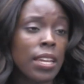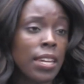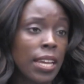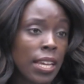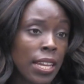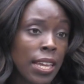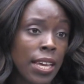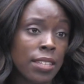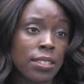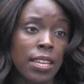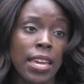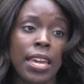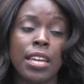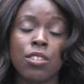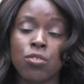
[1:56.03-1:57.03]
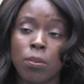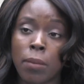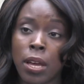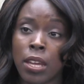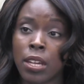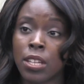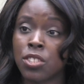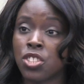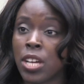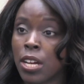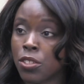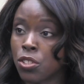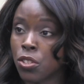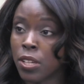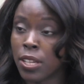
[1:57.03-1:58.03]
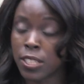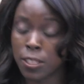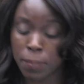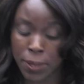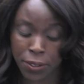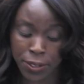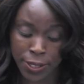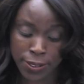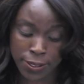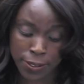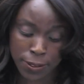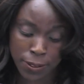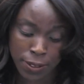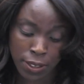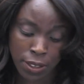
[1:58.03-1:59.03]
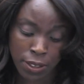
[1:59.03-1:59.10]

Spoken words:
neglect, and traumatic childhood experience.